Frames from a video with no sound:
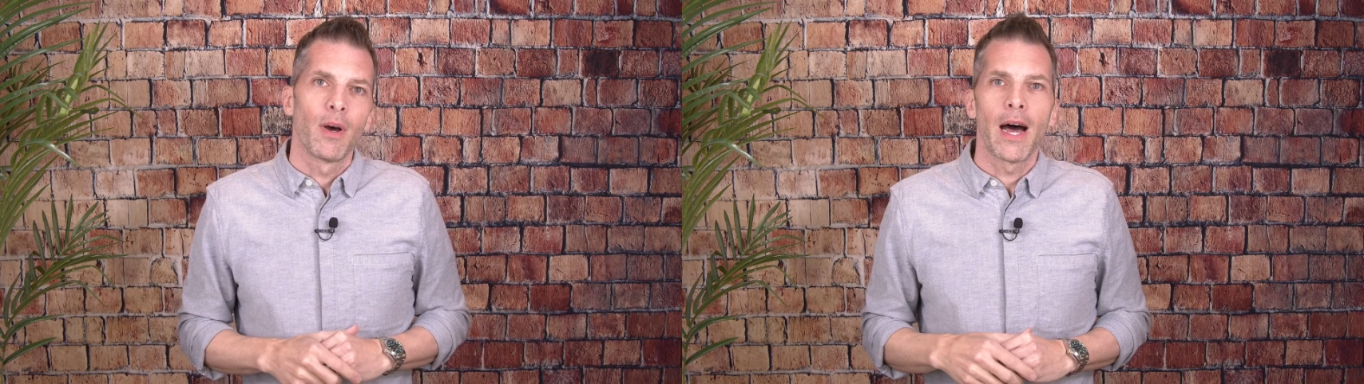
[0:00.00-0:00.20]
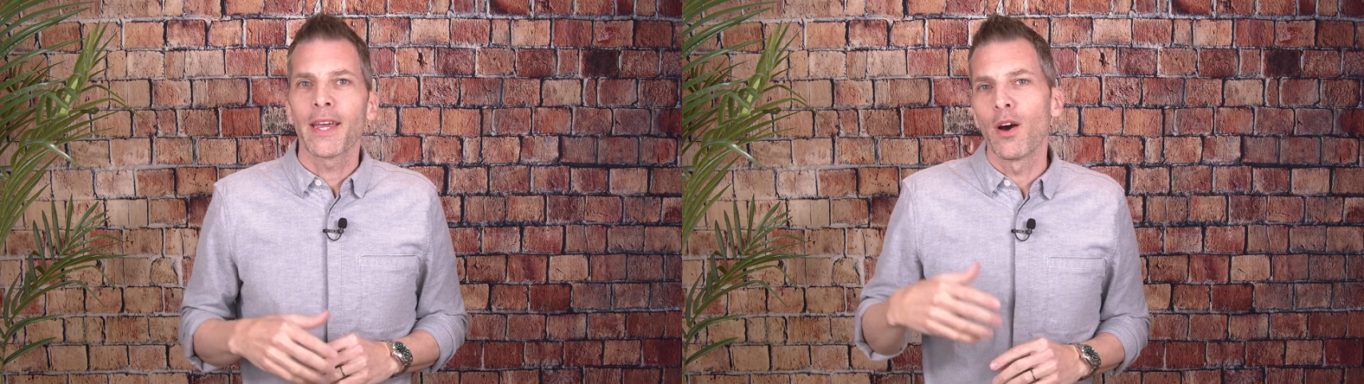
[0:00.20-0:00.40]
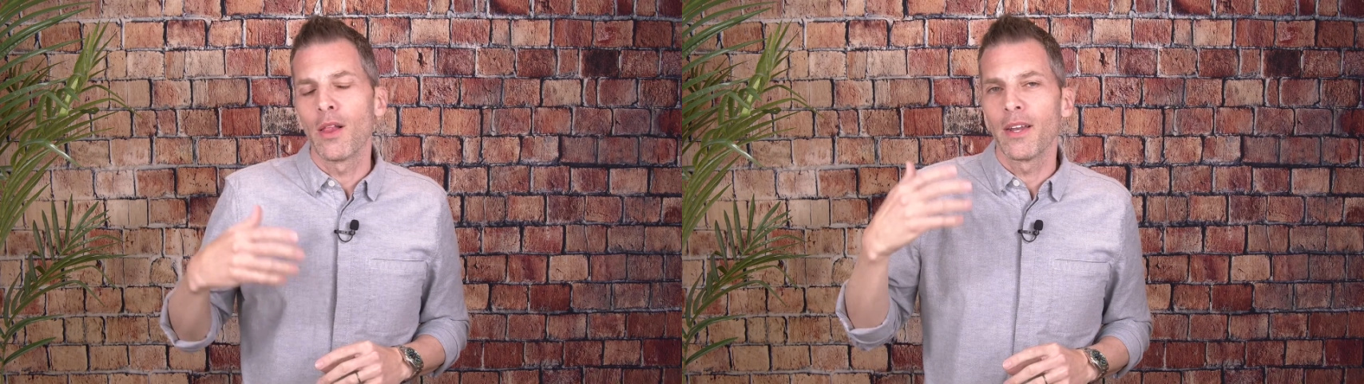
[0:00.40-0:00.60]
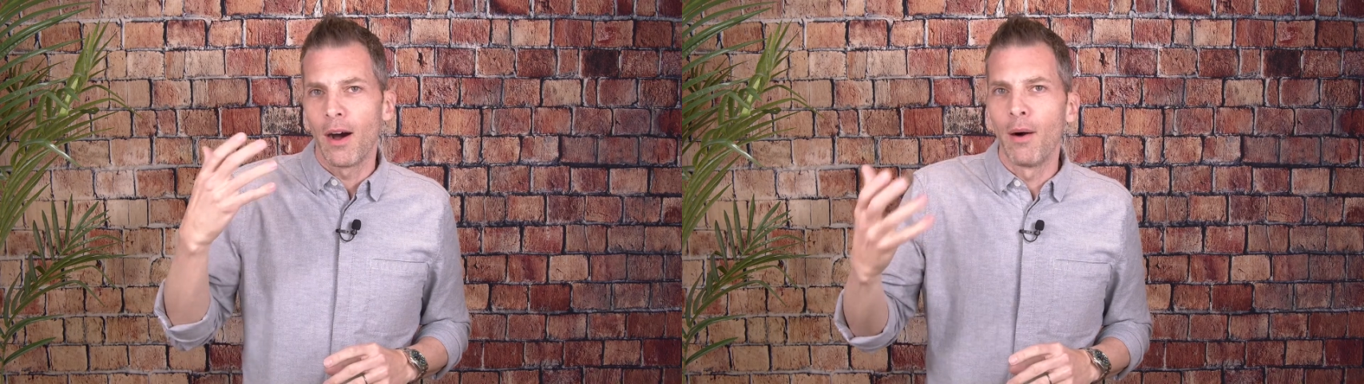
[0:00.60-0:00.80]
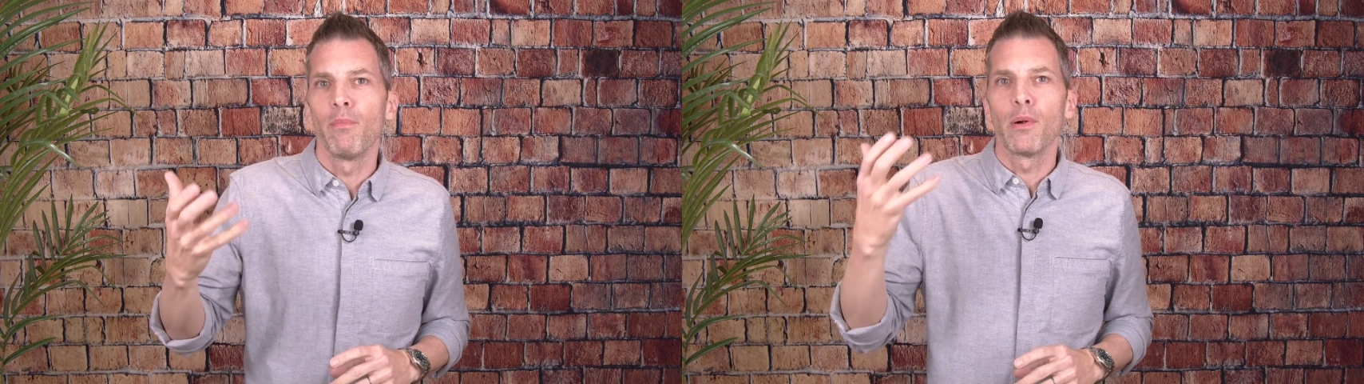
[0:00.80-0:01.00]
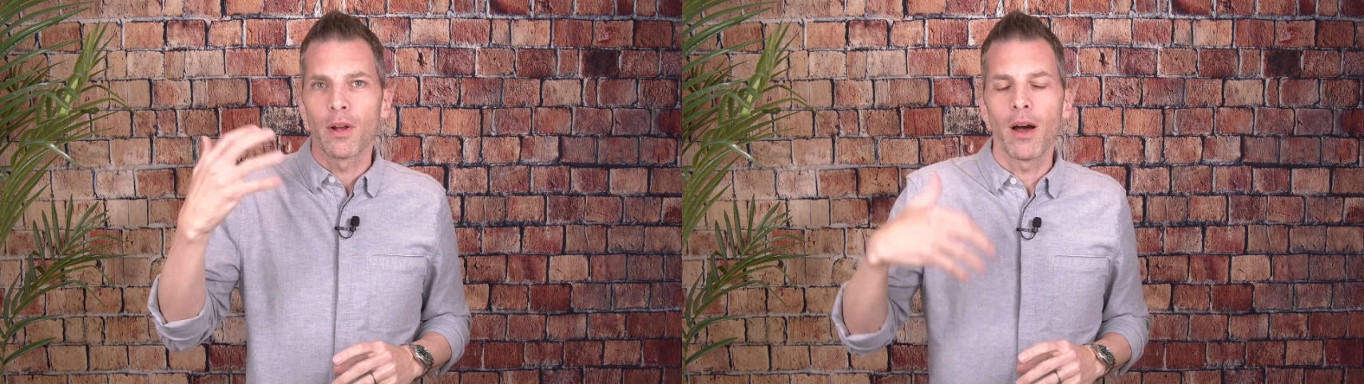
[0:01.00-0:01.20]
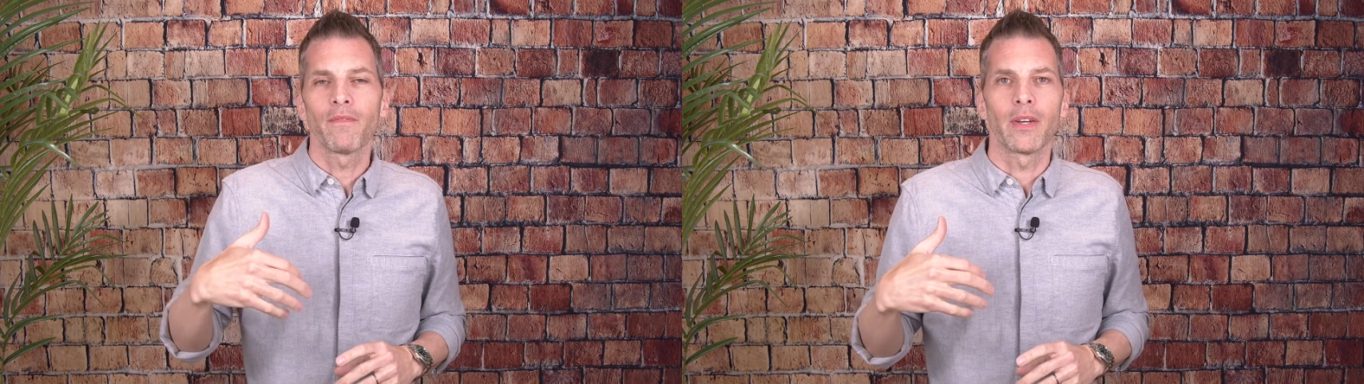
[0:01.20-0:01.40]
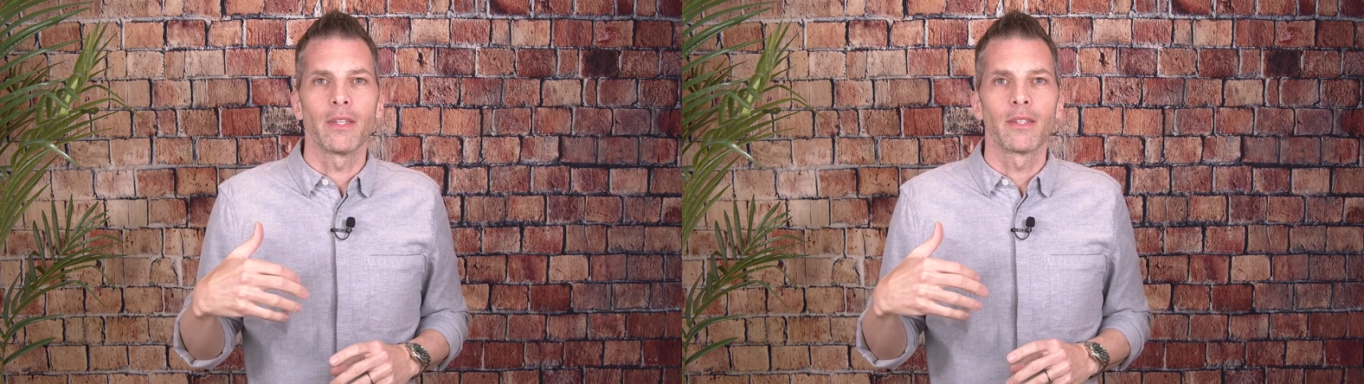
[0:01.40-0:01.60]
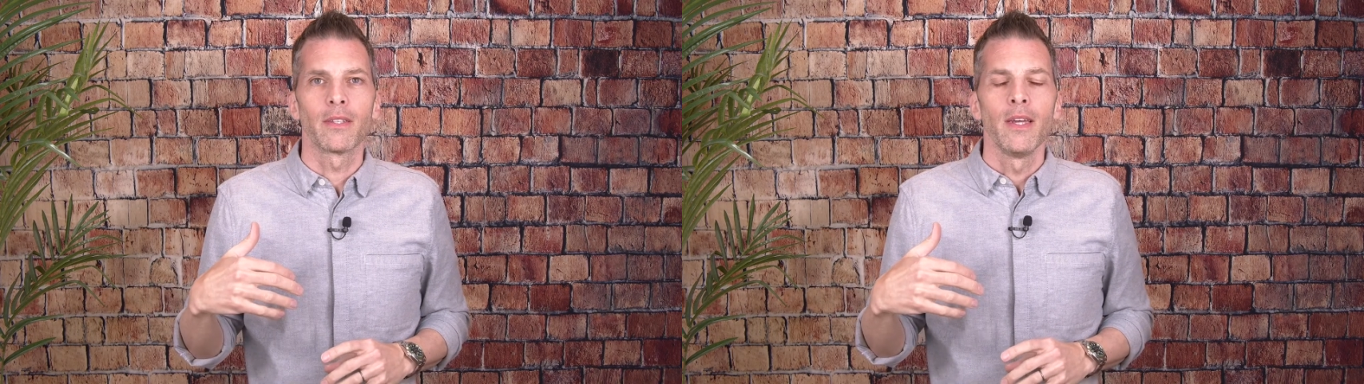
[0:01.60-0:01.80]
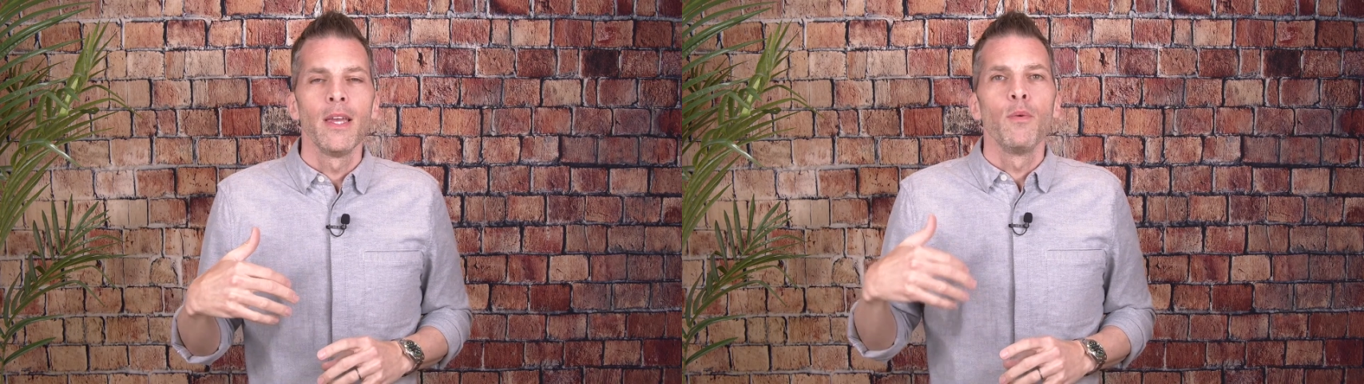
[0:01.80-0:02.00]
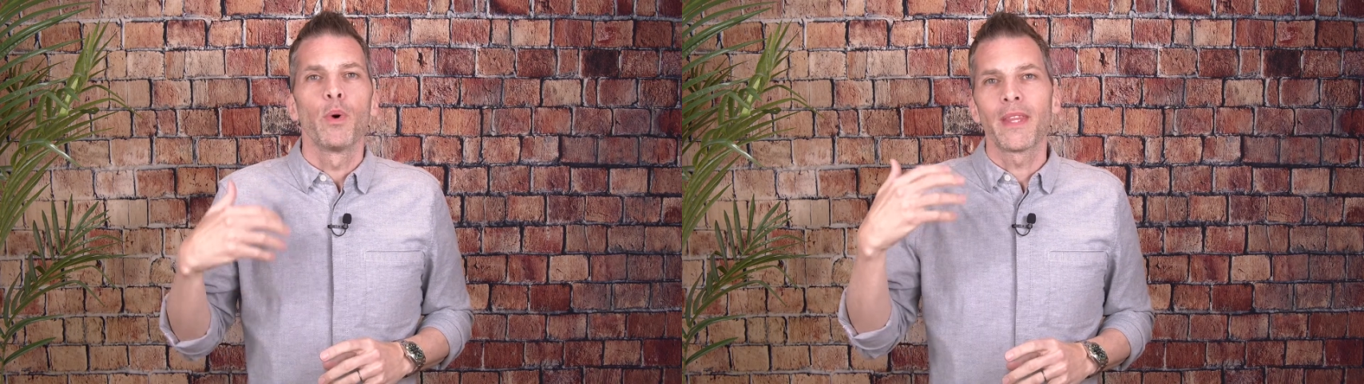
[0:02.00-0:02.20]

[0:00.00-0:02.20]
I call it humble confidence. What